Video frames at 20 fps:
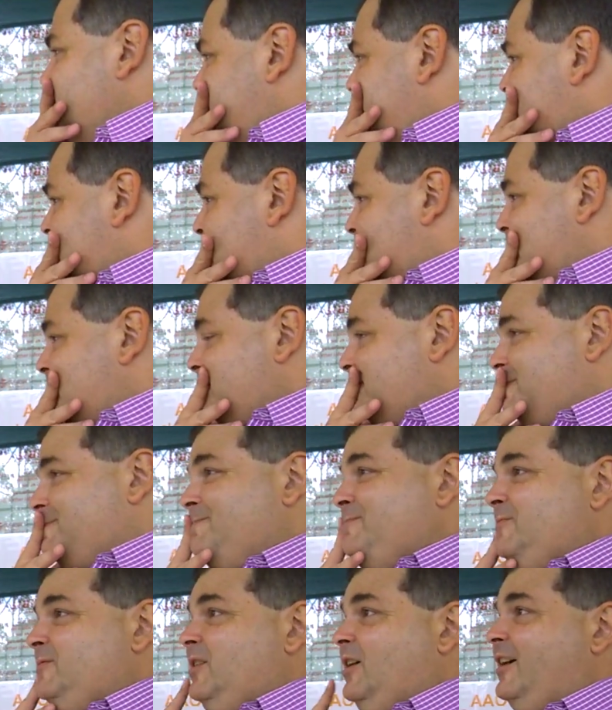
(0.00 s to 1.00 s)
This was
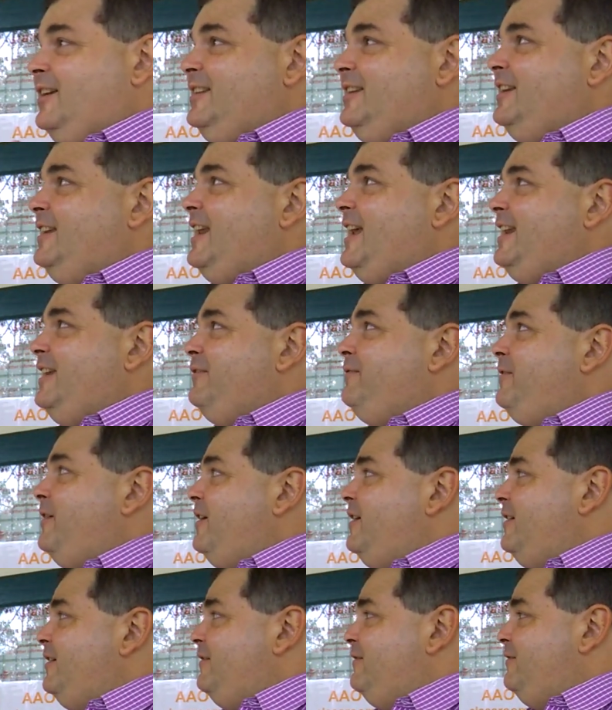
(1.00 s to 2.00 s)

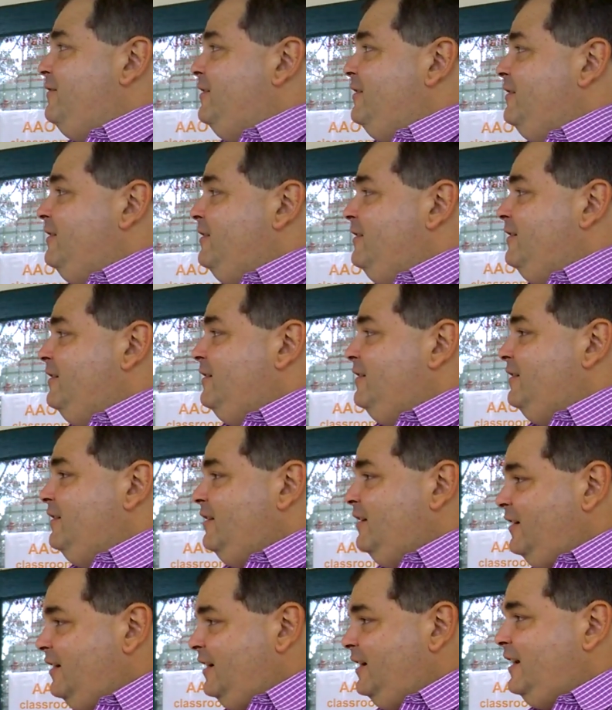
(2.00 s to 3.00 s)
1985.
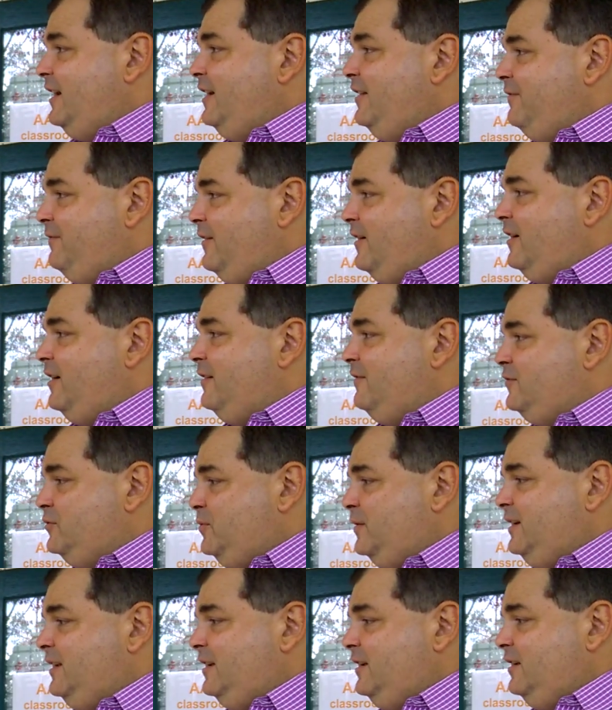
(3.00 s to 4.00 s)

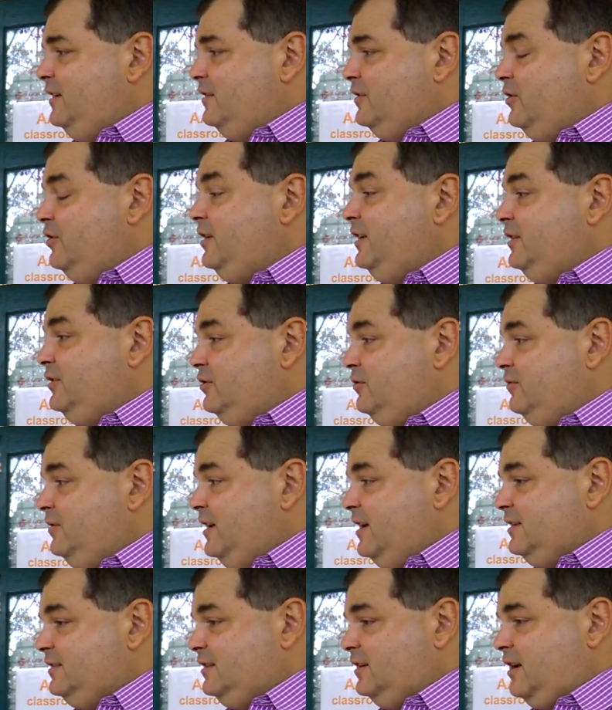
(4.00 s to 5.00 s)
1985, 32
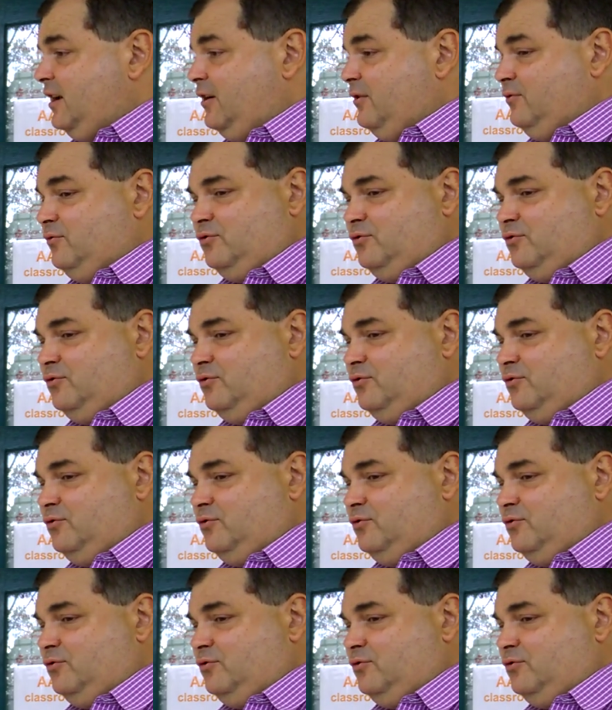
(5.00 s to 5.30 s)
years ago.